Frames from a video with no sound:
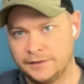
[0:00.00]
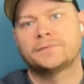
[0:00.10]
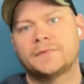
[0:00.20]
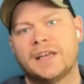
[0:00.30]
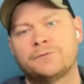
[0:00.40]

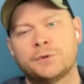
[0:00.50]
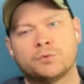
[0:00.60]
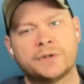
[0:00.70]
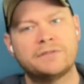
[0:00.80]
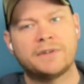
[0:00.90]
If we
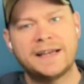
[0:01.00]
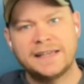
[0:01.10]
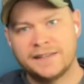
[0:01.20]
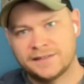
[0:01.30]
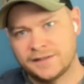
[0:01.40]
rewrite it
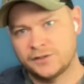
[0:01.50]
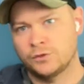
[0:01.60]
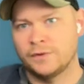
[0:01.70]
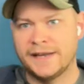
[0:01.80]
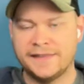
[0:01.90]
in such a
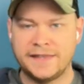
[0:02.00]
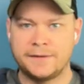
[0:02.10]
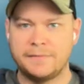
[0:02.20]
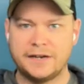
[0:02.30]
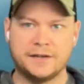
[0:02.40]
way that
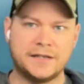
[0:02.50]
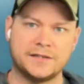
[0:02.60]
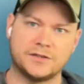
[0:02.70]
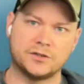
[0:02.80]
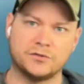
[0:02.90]
America
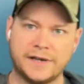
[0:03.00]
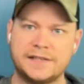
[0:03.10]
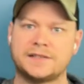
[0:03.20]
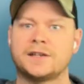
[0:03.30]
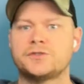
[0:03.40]
is the
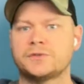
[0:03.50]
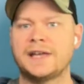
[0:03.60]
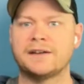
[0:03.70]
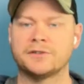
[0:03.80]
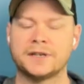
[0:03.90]
greatest country
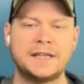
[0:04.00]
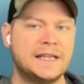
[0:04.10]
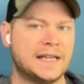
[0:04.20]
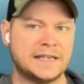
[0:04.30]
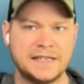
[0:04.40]
ever
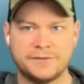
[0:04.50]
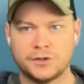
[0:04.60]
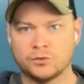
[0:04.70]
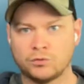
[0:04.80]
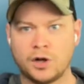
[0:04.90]
and even
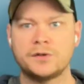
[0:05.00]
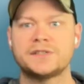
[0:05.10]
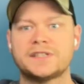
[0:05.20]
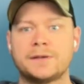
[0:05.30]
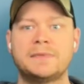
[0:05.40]
the wrongs
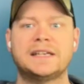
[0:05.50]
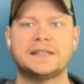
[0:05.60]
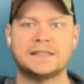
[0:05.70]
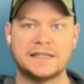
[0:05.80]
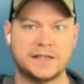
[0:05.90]
committed
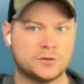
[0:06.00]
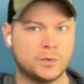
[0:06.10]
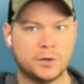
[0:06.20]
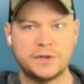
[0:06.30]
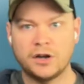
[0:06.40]
to get us
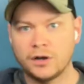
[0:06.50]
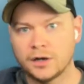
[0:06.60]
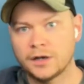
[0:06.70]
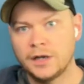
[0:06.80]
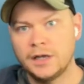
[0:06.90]
where we
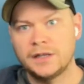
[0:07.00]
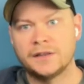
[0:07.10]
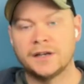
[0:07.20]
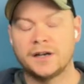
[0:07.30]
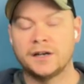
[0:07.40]
are
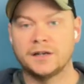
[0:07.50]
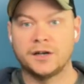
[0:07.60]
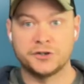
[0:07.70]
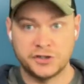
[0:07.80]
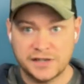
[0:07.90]
that uh,
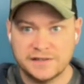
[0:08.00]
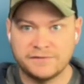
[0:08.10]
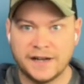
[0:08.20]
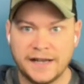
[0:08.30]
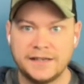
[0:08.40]
are
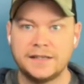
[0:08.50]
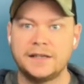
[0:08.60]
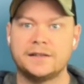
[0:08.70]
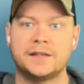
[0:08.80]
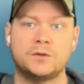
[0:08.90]
justified,
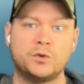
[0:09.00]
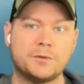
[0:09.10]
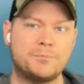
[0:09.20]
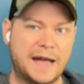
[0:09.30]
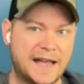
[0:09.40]
then
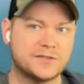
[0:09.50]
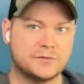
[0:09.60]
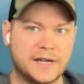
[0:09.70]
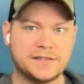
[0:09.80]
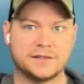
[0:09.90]
we're
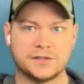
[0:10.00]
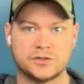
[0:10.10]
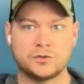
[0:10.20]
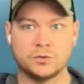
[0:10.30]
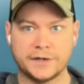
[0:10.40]
bastardizing the
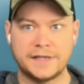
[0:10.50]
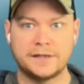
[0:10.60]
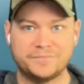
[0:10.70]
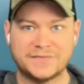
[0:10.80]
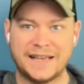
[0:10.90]
story.
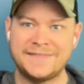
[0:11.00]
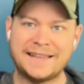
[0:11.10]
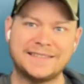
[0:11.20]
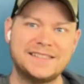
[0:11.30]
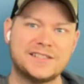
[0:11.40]
And
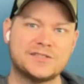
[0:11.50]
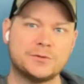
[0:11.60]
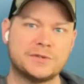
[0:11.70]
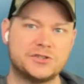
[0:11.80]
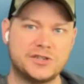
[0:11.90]
that leads us to
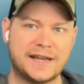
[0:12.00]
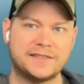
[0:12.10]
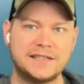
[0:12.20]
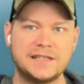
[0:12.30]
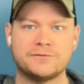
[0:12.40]
reject
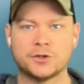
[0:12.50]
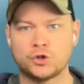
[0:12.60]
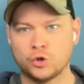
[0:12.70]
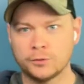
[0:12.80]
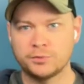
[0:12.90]
the need for
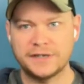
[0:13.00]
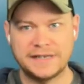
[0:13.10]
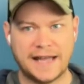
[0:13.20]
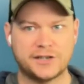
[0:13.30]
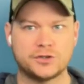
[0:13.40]
corporate
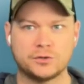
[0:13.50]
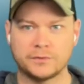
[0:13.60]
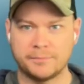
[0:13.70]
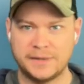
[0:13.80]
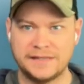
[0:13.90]
national
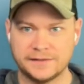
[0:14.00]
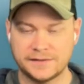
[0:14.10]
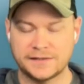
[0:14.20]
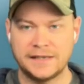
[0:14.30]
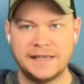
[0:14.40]

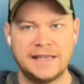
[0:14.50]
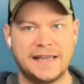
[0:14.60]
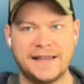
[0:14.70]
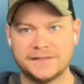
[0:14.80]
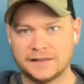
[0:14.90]
repentance
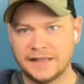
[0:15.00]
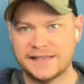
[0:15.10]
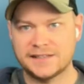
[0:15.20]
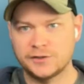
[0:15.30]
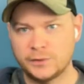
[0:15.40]
and the
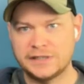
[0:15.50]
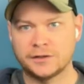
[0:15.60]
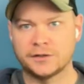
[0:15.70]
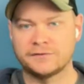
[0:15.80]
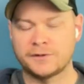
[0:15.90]
lessons we could
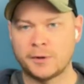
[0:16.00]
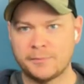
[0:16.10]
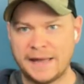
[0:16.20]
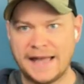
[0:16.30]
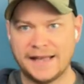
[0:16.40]
learn from our
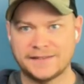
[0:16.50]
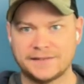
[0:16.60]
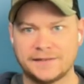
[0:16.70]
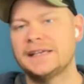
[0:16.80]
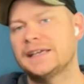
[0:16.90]
past.
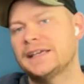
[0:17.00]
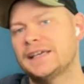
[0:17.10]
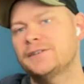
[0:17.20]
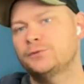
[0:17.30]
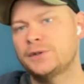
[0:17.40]

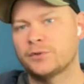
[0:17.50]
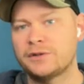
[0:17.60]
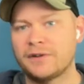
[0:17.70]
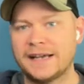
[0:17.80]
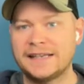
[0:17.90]
If we
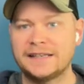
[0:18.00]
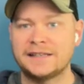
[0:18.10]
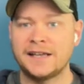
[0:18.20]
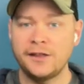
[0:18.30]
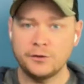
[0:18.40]
rewrite it
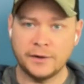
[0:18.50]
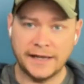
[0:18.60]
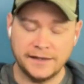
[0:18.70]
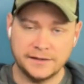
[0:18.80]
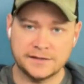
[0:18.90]
the other
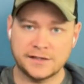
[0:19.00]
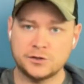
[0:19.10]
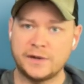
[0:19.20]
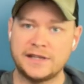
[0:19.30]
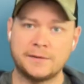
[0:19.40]
way, in such a
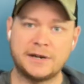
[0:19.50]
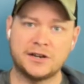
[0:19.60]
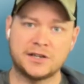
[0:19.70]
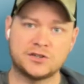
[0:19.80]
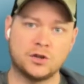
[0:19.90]
way that
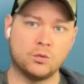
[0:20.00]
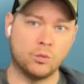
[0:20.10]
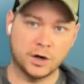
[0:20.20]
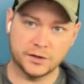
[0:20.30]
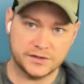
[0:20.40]
America is the
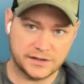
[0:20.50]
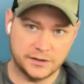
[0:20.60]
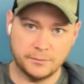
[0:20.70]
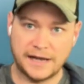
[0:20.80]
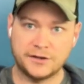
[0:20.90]
worst, and
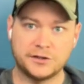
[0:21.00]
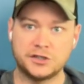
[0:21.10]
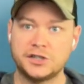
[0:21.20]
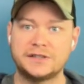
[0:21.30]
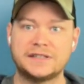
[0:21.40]
no matter the
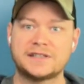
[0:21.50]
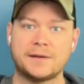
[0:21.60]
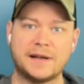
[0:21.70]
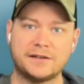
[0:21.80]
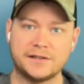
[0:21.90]
good that's
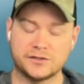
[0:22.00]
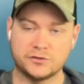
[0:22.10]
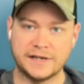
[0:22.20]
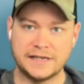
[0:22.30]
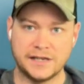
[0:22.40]
come out of this
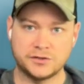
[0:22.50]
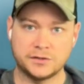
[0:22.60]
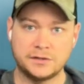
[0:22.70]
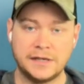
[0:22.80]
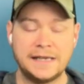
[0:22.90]
great
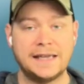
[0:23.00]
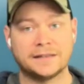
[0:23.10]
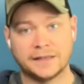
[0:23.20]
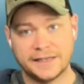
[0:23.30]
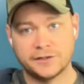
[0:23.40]
nation,
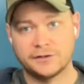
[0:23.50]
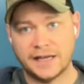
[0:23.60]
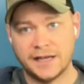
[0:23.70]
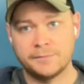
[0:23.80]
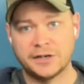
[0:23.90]
and like it or
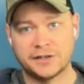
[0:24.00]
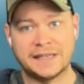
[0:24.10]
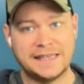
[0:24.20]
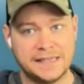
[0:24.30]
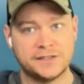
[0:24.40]
not,
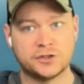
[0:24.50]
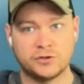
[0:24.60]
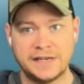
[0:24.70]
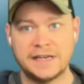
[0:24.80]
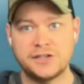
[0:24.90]
America is a
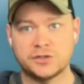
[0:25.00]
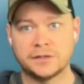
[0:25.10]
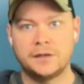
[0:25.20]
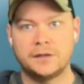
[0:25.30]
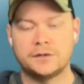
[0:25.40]
great
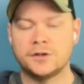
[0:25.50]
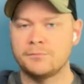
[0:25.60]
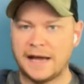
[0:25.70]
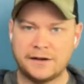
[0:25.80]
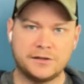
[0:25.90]
nation, no
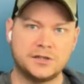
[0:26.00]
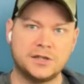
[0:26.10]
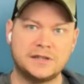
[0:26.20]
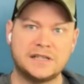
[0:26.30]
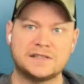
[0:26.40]
matter the
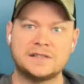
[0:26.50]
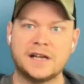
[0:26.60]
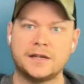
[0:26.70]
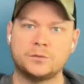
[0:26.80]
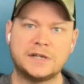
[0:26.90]
good that it's
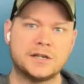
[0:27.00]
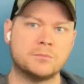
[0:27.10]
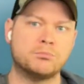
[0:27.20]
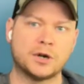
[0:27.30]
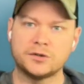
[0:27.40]
done, we need to
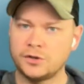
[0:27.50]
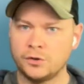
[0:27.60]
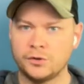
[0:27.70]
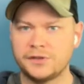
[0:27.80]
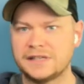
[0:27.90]
burn the
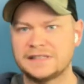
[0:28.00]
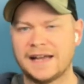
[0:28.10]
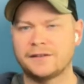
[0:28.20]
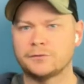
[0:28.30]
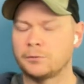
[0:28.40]
whole thing
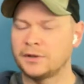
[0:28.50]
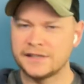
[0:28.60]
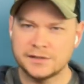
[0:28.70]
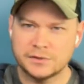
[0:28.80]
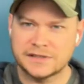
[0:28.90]
down and
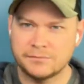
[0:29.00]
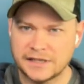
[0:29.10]
replace it with something